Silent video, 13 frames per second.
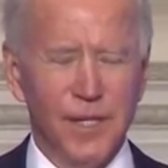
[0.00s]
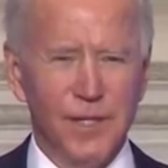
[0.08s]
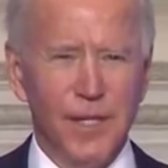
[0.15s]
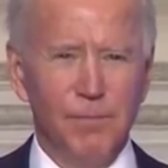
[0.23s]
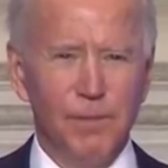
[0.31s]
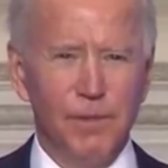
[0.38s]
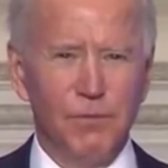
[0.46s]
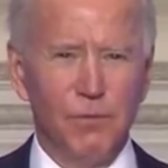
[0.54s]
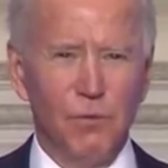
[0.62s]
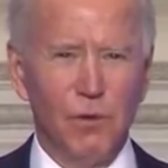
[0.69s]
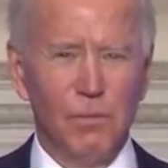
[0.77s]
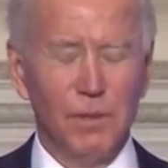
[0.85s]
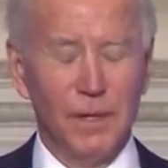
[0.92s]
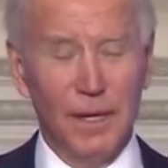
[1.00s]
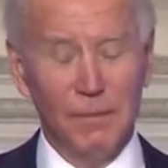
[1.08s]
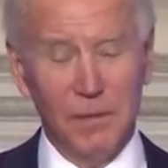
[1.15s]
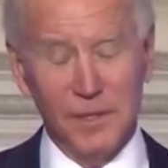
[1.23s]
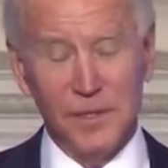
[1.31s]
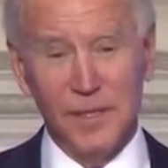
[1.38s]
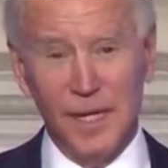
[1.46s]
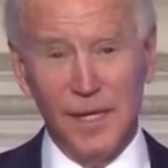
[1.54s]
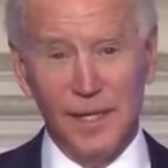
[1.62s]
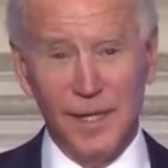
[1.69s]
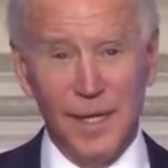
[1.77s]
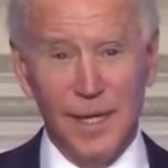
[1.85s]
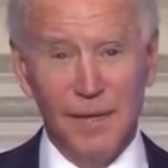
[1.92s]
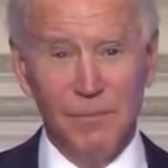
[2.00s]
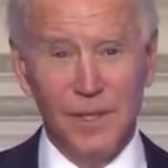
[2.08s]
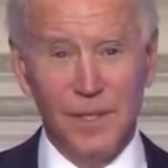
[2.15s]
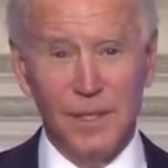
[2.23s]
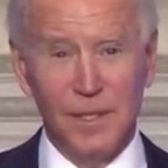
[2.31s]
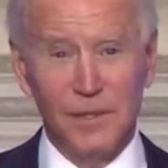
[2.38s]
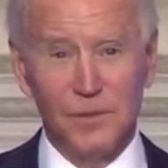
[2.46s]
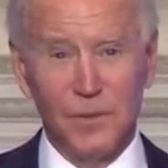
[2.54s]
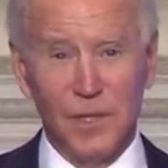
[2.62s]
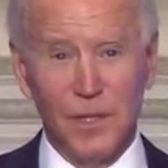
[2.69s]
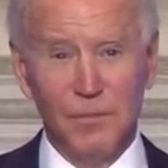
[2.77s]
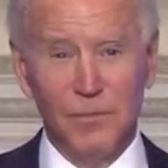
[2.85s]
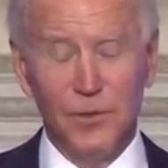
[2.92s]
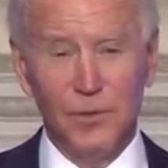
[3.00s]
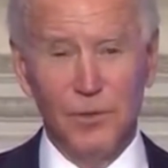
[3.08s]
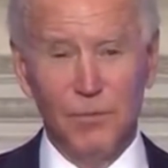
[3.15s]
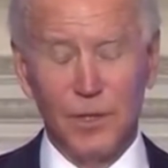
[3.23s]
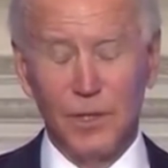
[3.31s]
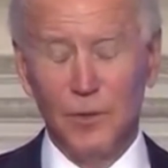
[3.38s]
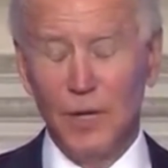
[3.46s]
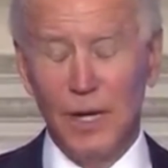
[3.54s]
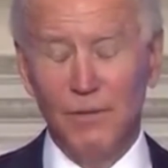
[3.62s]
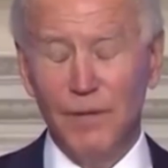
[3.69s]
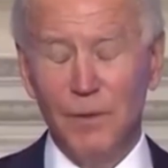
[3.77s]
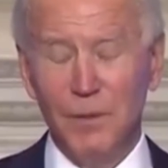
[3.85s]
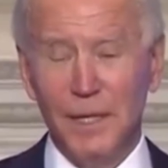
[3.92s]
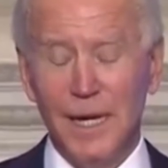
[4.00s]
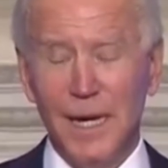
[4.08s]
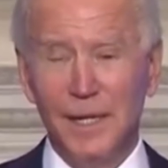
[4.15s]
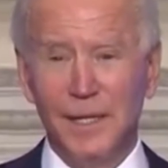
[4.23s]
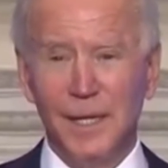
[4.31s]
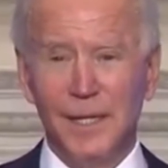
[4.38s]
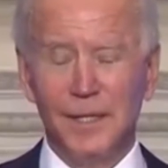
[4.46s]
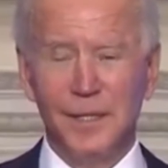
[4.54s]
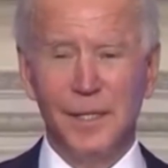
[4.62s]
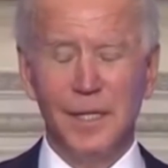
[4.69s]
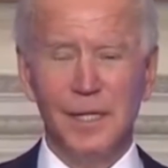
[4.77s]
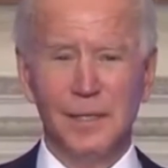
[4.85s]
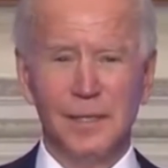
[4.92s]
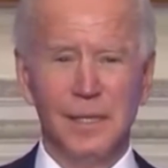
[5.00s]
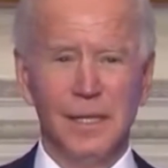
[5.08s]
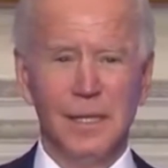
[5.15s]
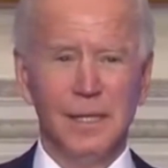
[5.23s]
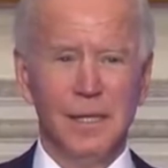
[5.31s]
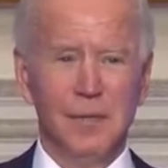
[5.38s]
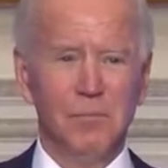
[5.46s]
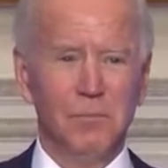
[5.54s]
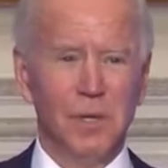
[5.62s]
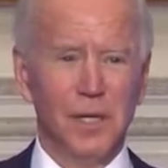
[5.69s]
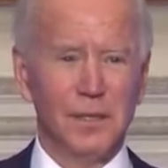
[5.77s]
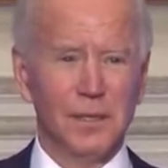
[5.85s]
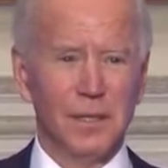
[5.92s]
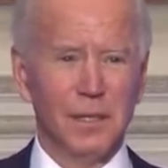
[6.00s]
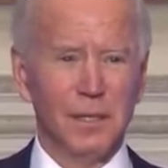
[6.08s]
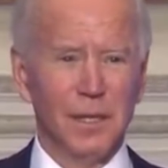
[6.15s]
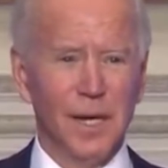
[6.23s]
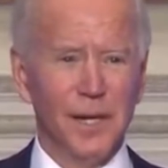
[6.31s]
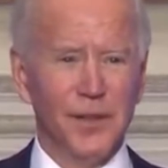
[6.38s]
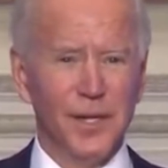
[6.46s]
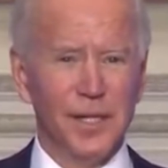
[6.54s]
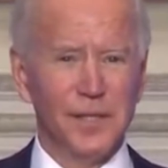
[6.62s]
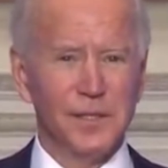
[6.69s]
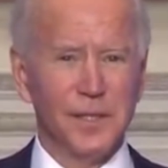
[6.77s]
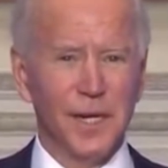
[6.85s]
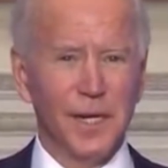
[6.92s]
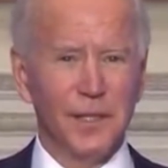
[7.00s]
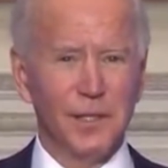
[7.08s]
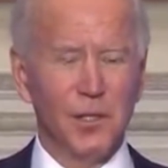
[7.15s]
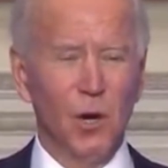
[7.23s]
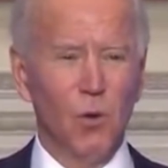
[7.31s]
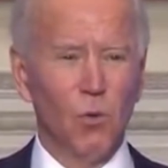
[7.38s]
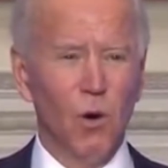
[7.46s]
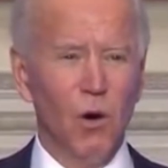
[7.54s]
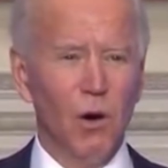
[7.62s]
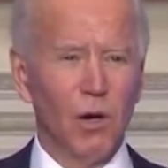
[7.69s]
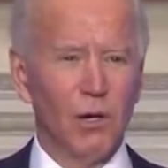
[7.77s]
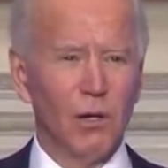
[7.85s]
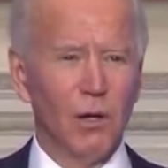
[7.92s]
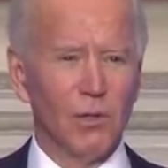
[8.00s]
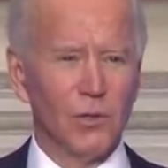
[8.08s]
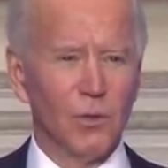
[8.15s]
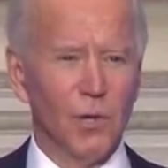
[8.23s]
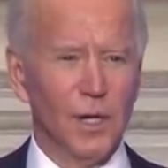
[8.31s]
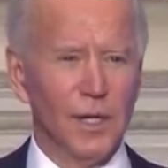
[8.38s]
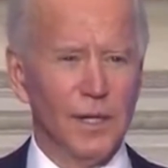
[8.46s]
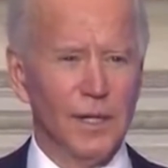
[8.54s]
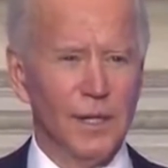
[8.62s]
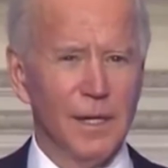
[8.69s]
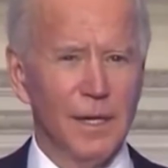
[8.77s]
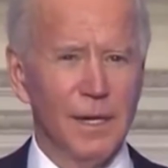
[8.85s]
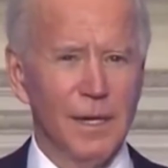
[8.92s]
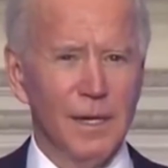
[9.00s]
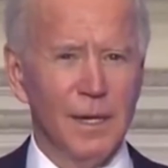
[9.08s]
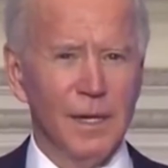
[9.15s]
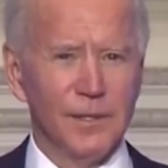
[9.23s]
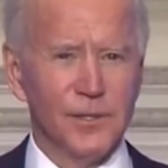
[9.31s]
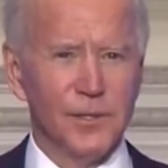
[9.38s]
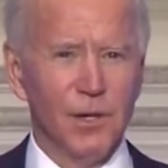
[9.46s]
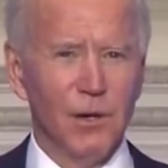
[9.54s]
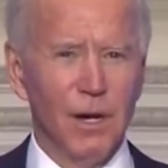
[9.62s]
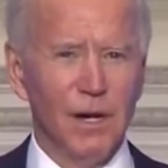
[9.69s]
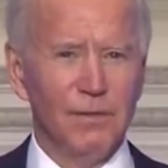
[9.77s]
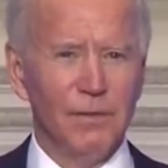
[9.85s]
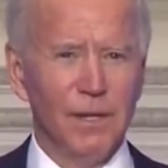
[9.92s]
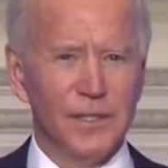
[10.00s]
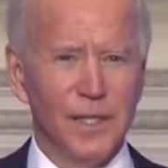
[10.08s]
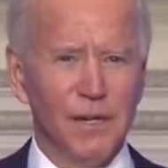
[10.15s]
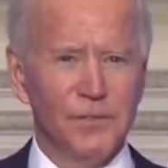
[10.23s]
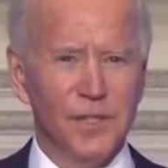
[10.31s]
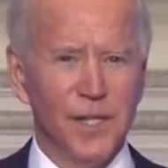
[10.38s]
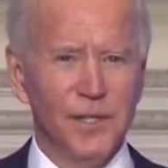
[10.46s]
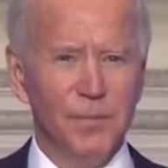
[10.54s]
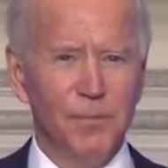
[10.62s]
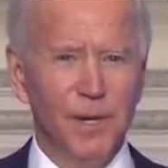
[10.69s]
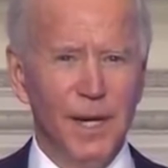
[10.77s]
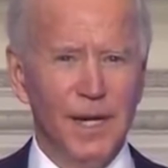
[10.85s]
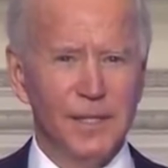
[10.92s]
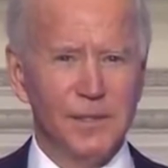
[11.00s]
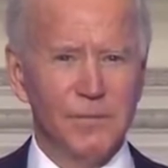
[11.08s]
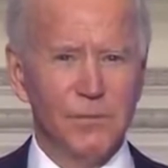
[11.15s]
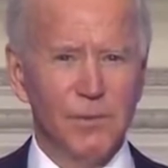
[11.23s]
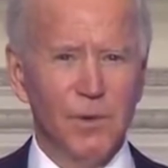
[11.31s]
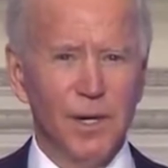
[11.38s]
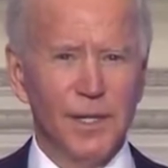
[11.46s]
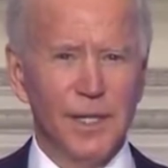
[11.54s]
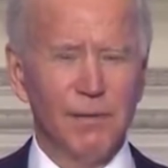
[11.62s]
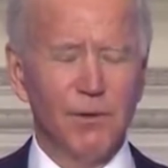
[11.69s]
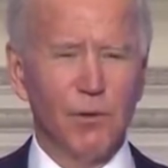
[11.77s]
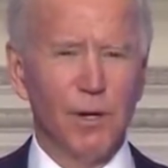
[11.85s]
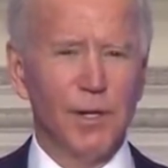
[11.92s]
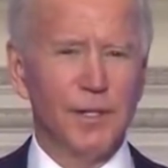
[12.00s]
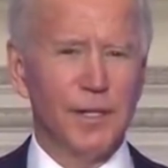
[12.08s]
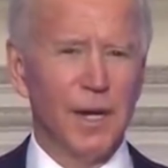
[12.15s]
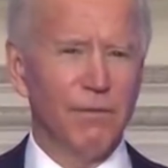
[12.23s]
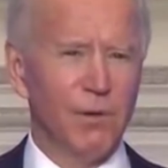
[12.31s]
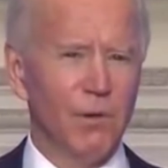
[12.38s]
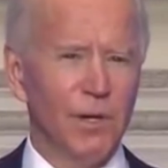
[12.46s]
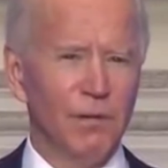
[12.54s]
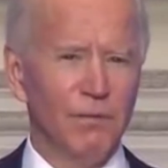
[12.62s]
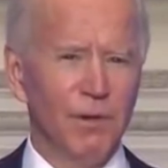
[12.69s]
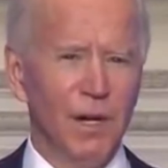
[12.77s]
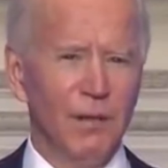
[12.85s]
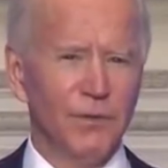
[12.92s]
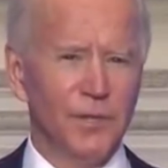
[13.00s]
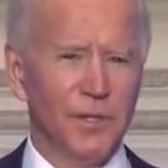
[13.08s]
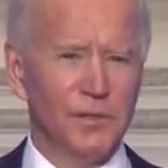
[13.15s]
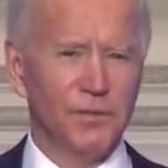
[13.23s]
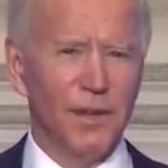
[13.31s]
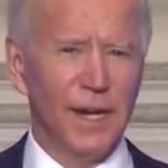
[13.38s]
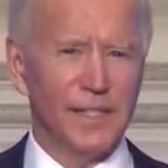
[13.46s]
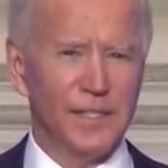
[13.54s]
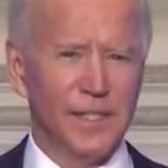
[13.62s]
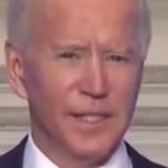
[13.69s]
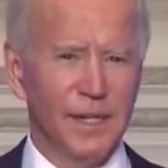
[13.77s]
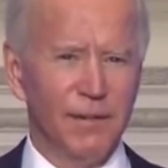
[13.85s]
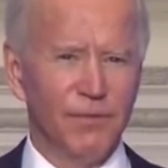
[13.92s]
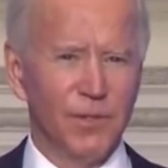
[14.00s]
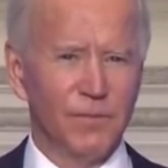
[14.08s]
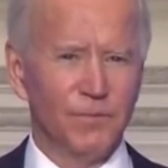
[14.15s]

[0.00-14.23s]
that before, but I must say it again, because we're going to do everything we can to get it done. But a lot of things can go wrong along the way. And so as I've said in the past, we want to give credit to everyone involved in this vaccine effort,